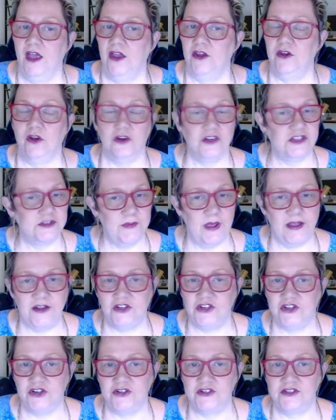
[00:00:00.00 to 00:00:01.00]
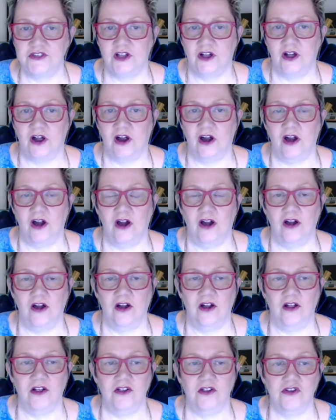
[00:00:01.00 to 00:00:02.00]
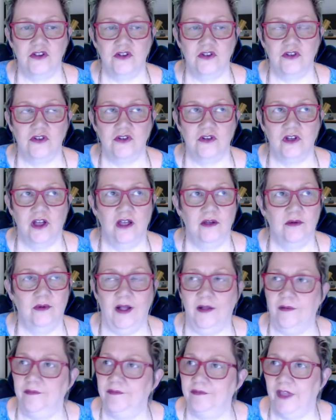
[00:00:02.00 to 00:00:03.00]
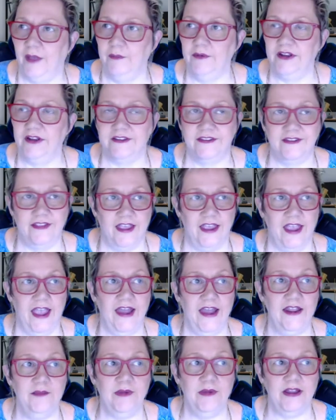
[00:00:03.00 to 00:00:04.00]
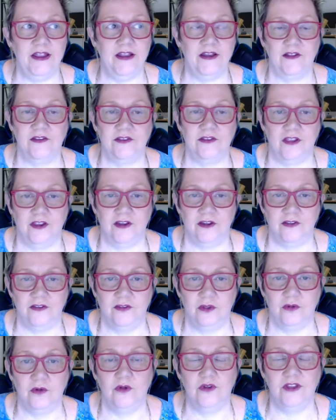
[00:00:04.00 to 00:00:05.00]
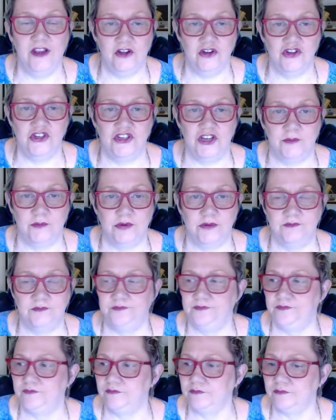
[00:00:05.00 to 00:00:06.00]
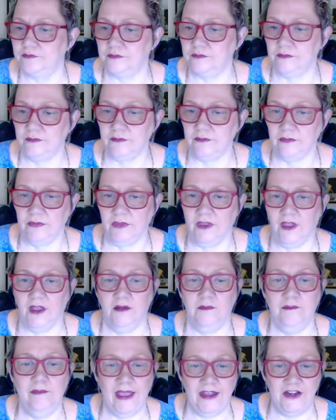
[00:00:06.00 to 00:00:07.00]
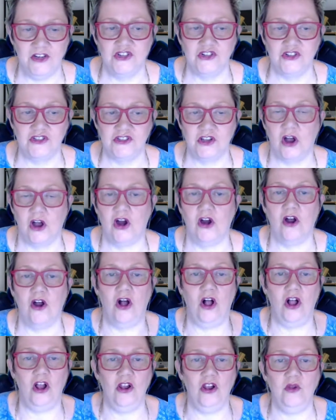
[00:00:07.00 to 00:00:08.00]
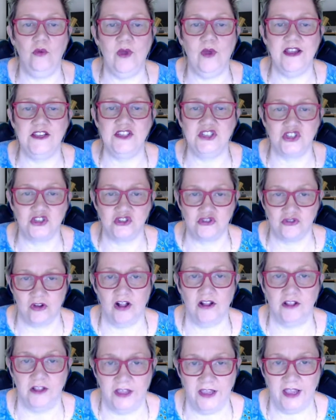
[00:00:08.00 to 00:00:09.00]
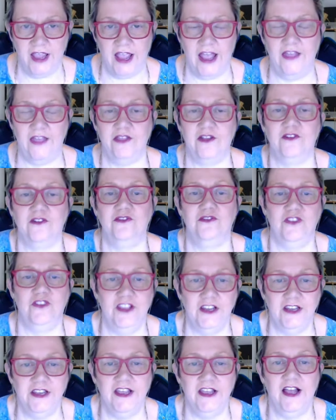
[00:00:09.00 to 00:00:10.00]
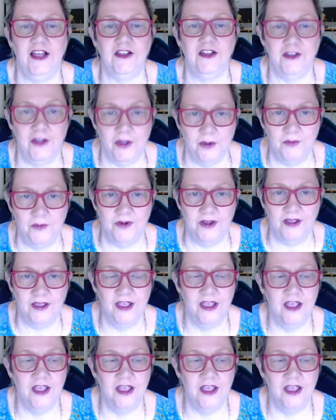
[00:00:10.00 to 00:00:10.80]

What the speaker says: Nurse managers are, well, I'm going to say anybody in a solo leadership, managers are always struggling and they're feeling alone.